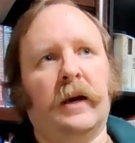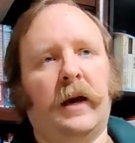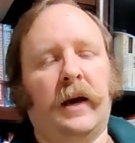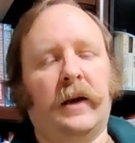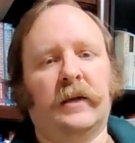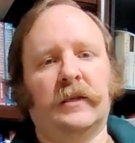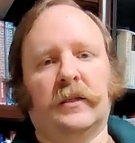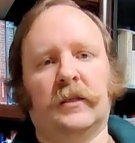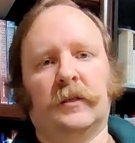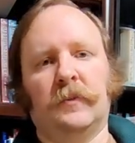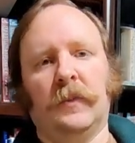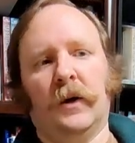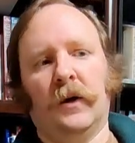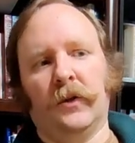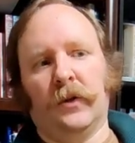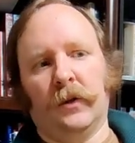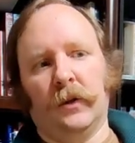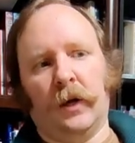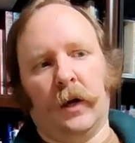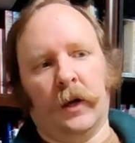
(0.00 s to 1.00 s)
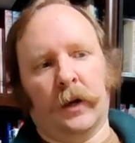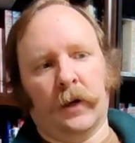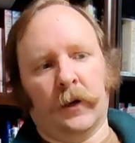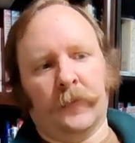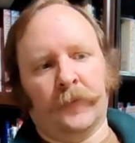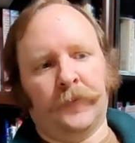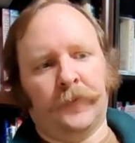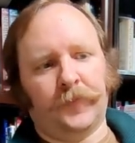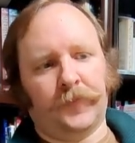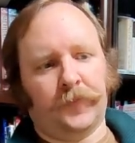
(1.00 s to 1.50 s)
I can smell the
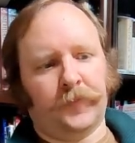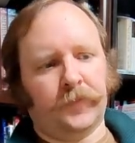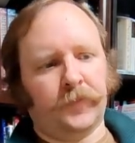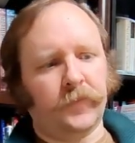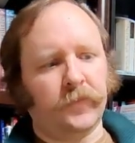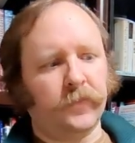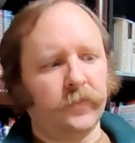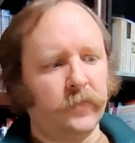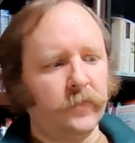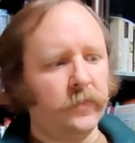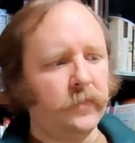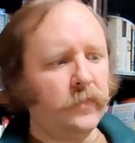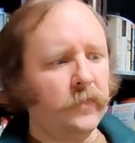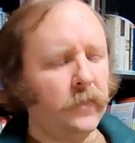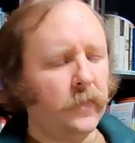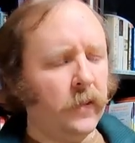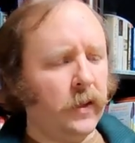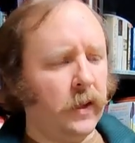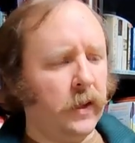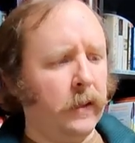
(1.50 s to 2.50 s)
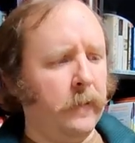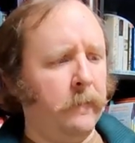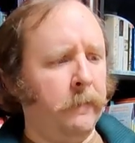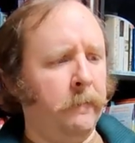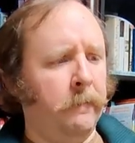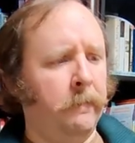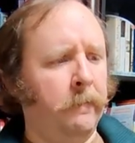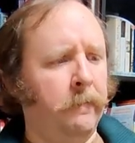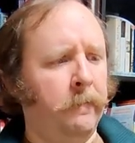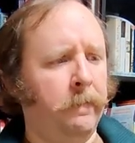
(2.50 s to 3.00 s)
lager.
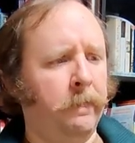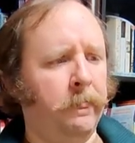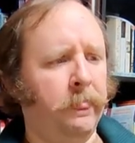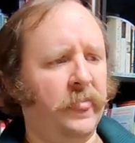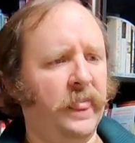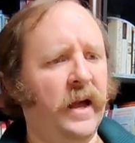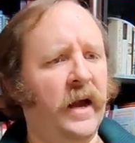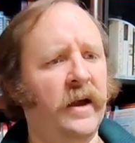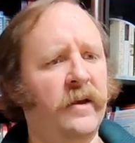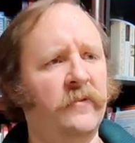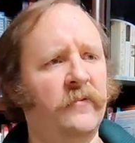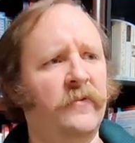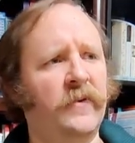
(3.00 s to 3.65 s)
Um, I